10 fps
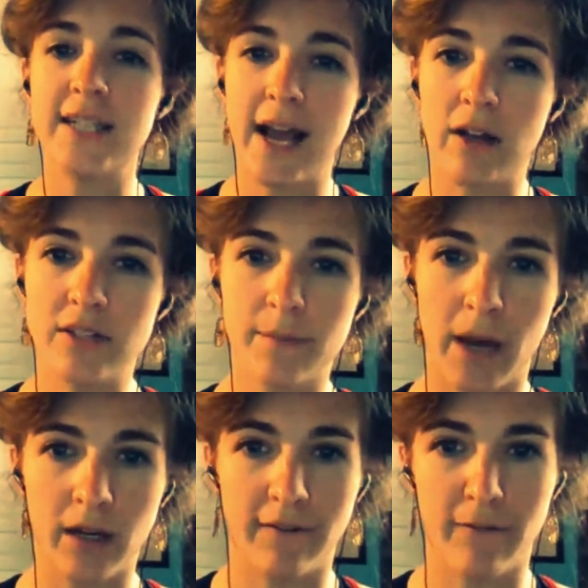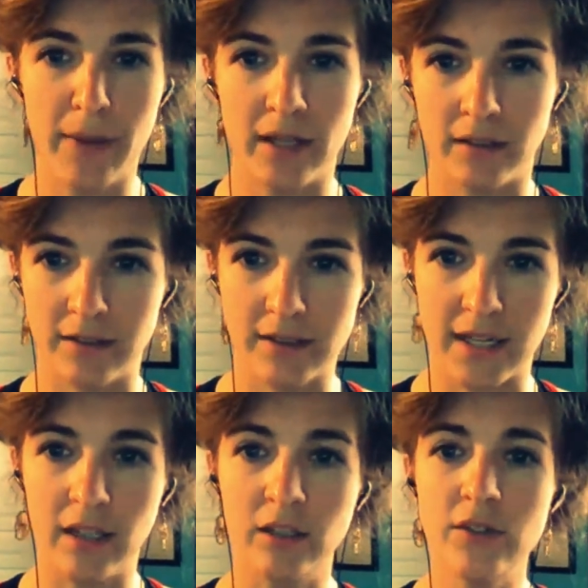Richie downs a bottle of
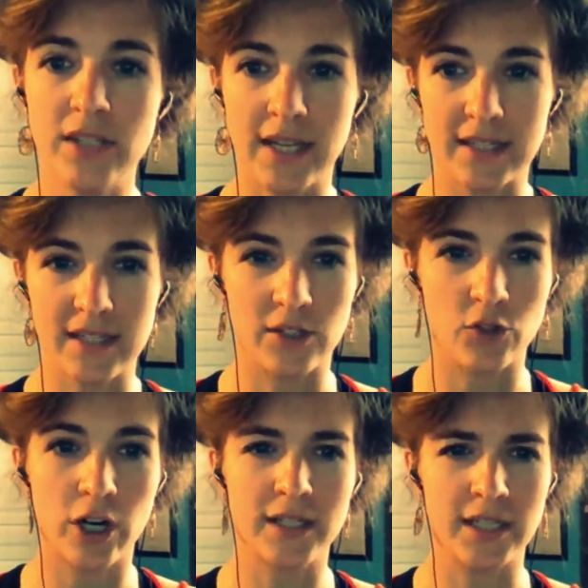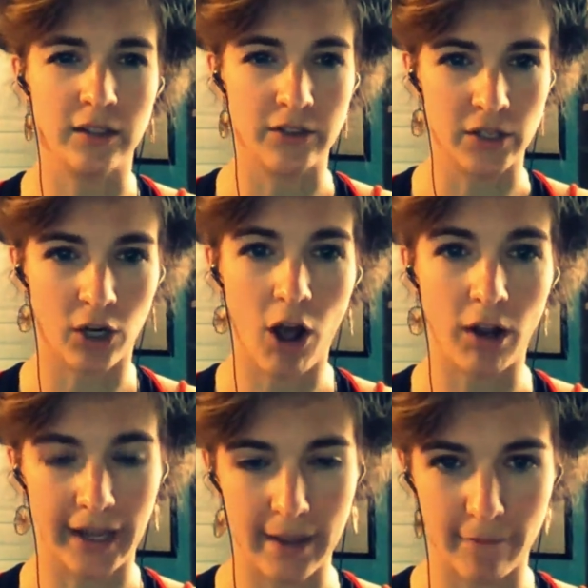pills and hallucinates that drug dealers
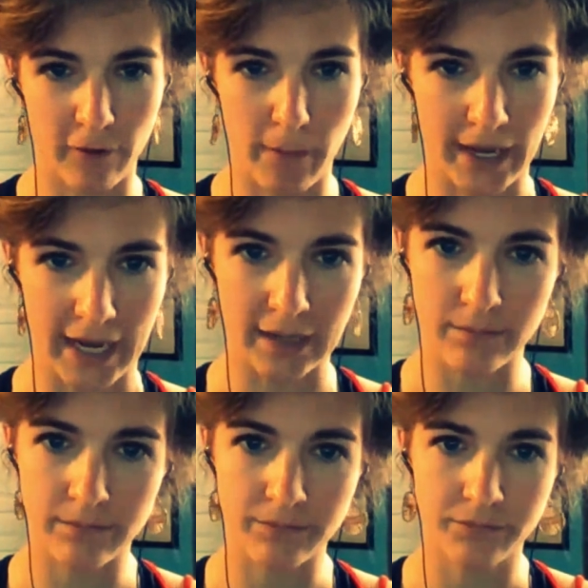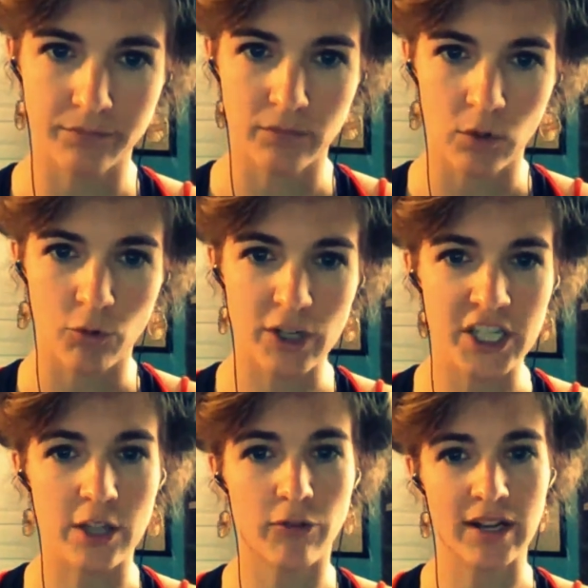are calling him for money.
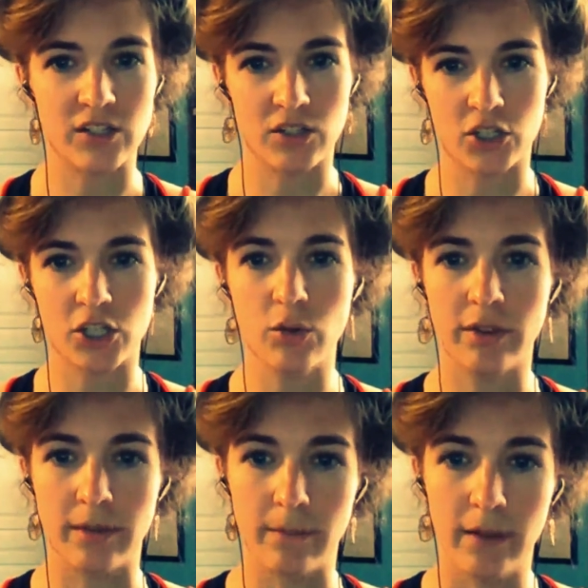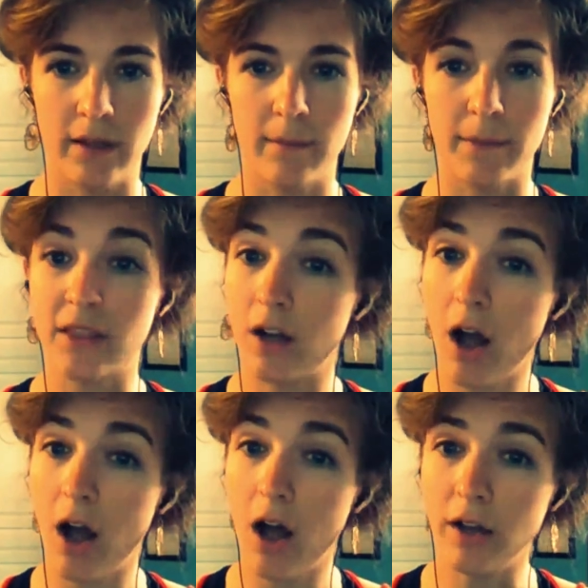Richie threatens to shoot them,
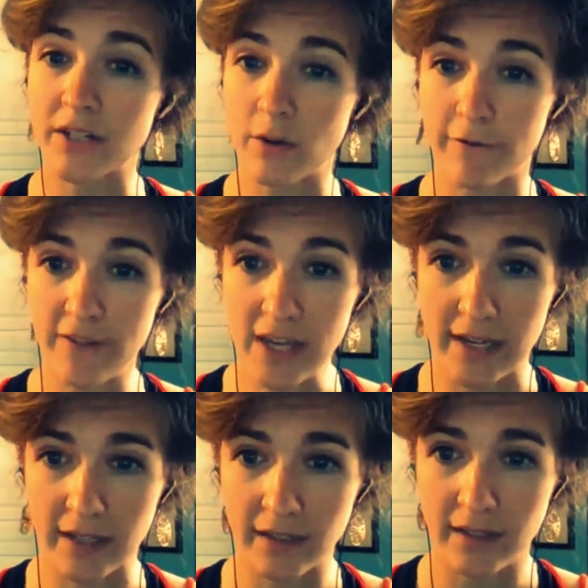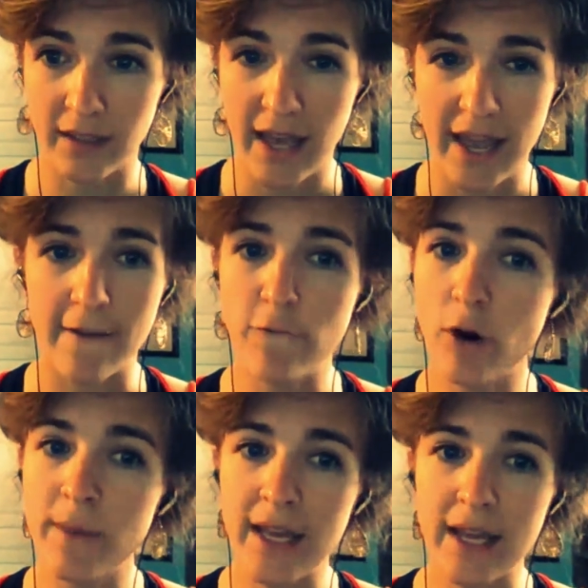but the caller, Sophia,
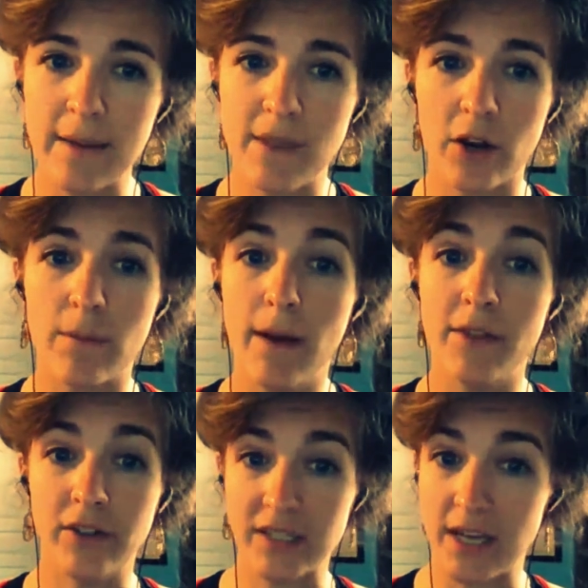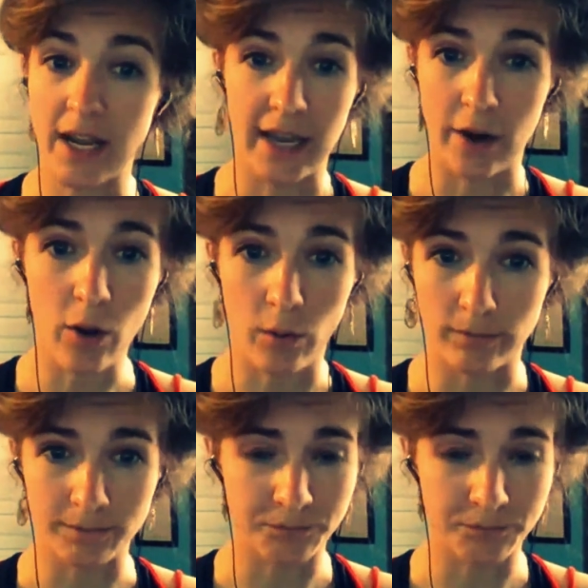her mother is not yet home.